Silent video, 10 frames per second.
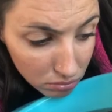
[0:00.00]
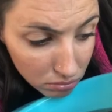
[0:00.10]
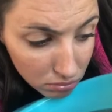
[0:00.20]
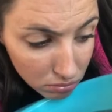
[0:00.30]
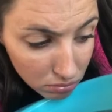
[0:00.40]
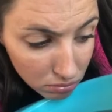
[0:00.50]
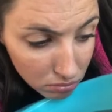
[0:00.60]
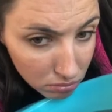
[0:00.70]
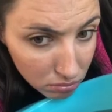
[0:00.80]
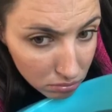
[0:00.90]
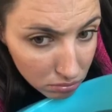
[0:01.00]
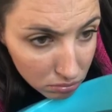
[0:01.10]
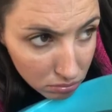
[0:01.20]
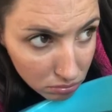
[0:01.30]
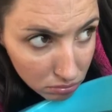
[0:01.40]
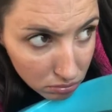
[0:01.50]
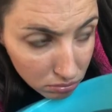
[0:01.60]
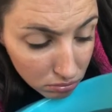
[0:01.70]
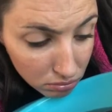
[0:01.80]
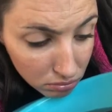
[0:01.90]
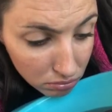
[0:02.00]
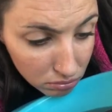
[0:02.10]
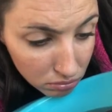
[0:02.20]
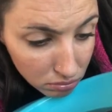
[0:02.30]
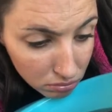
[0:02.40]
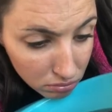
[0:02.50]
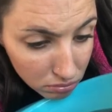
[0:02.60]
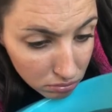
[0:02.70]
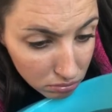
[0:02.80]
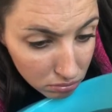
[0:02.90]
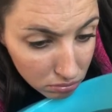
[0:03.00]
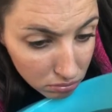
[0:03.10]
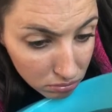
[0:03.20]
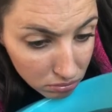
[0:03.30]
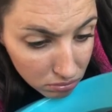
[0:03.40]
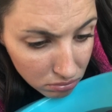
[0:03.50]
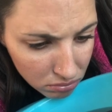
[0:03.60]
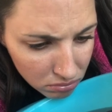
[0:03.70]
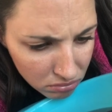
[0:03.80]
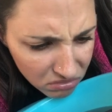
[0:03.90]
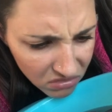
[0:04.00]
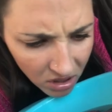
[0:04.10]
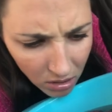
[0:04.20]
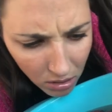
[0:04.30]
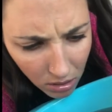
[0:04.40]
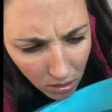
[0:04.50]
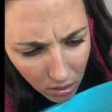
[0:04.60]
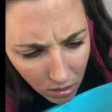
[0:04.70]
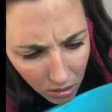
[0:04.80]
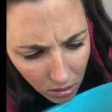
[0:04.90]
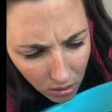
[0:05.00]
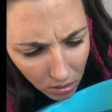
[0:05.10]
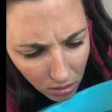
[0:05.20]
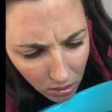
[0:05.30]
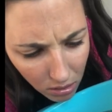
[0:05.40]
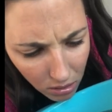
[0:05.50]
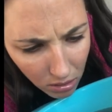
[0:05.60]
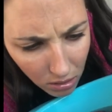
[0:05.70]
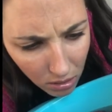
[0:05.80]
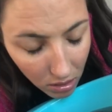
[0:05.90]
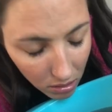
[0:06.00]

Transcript: Nobody speaks.